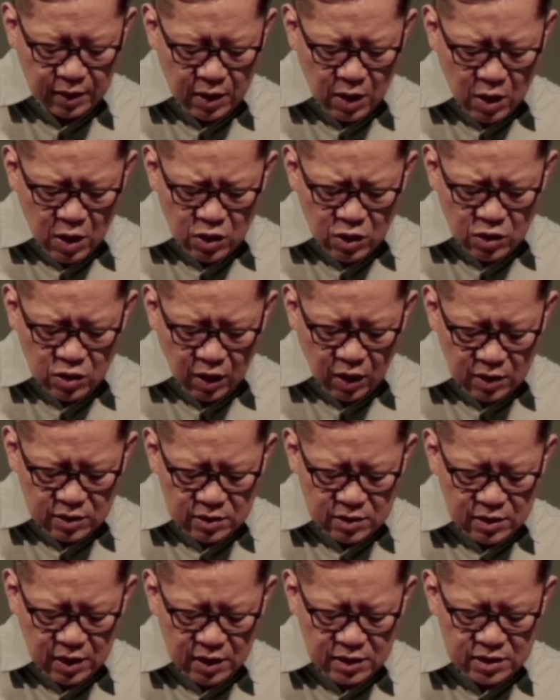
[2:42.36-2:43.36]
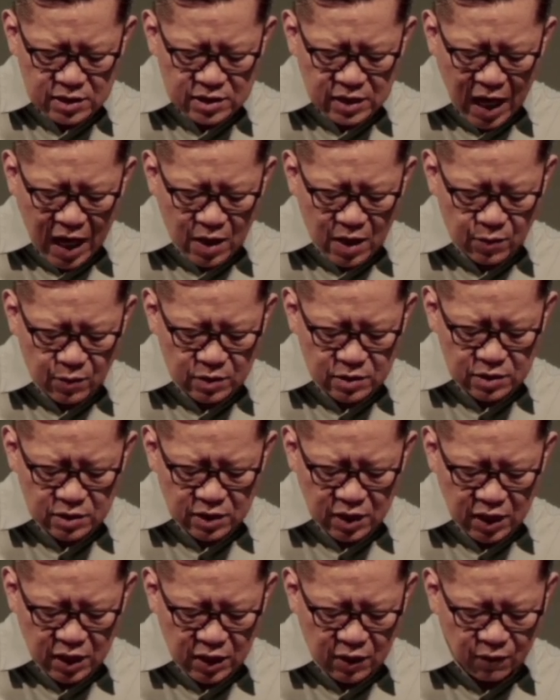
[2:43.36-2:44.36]
Thus says Cyrus,
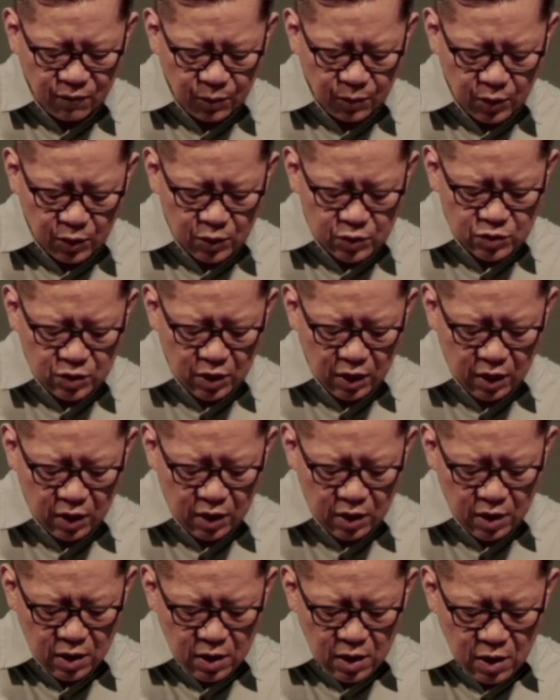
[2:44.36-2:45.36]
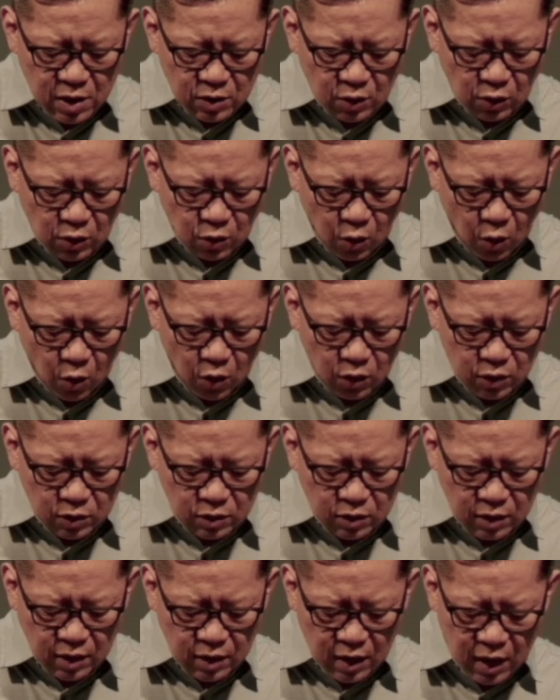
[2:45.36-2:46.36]
king of Persia, The Lord,
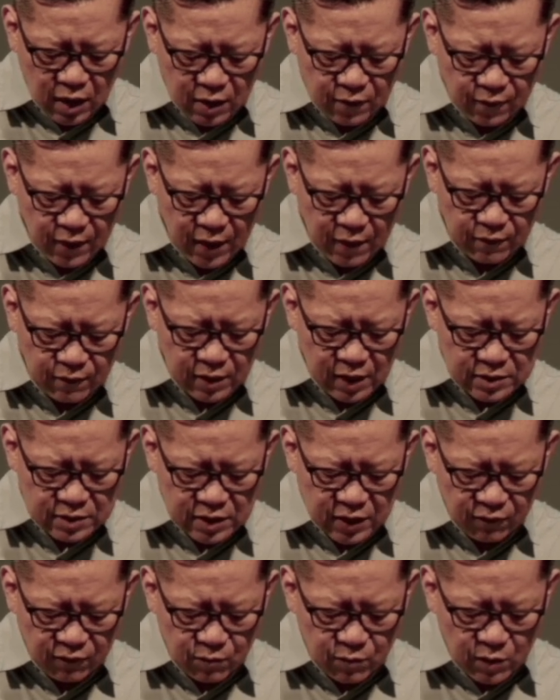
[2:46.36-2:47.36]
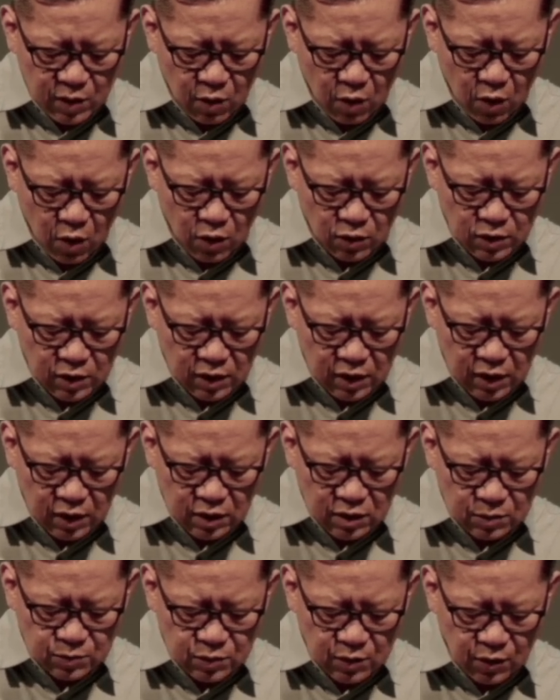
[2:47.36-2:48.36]
the God of heaven, has given me all the
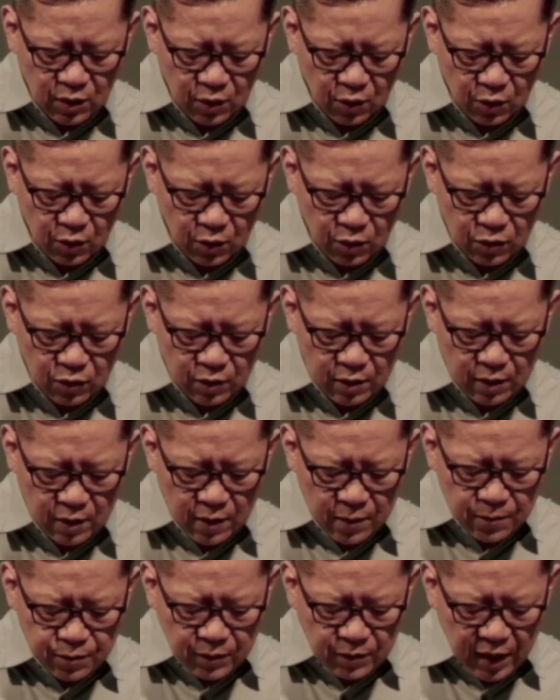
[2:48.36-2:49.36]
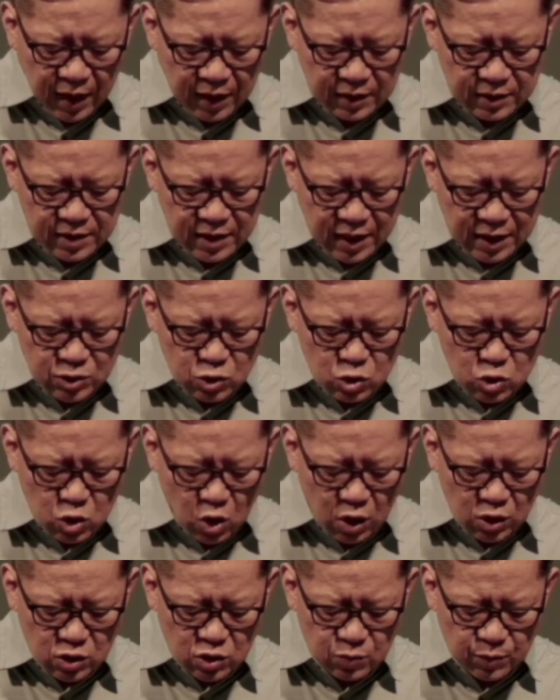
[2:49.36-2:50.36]
kingdoms of the earth, and he has
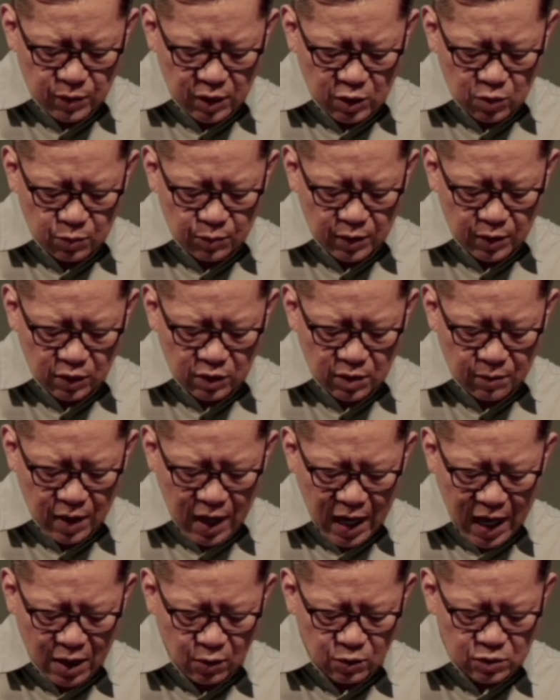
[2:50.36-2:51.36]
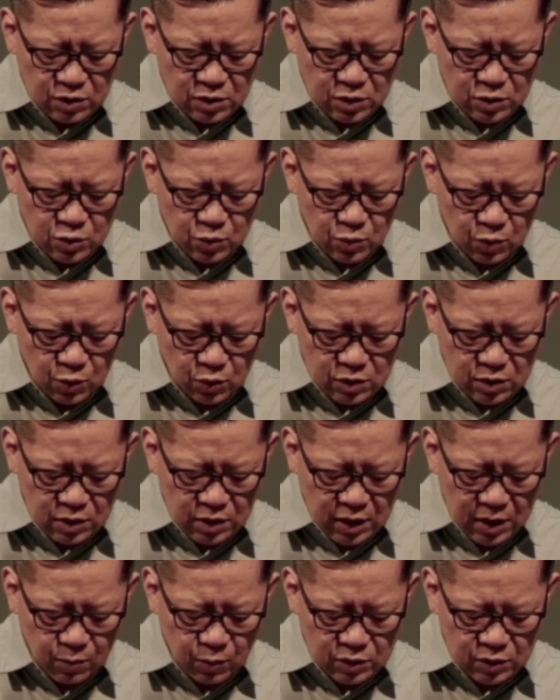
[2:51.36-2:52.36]
charged me to build him a house in
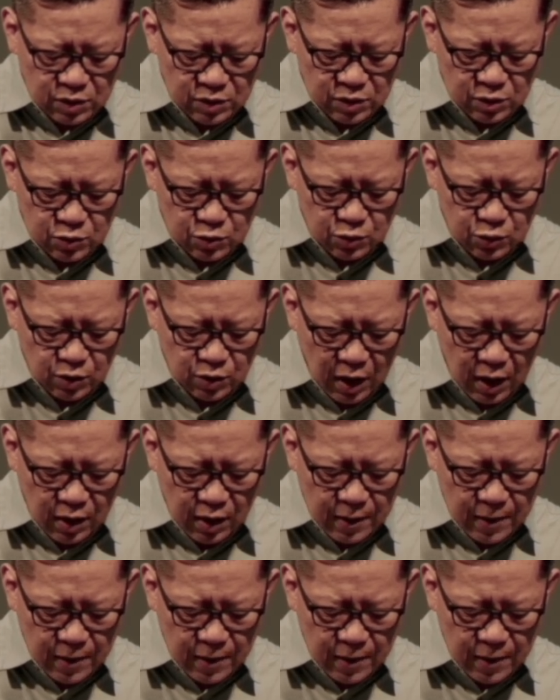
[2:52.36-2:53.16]
Jerusalem, which is in Judah.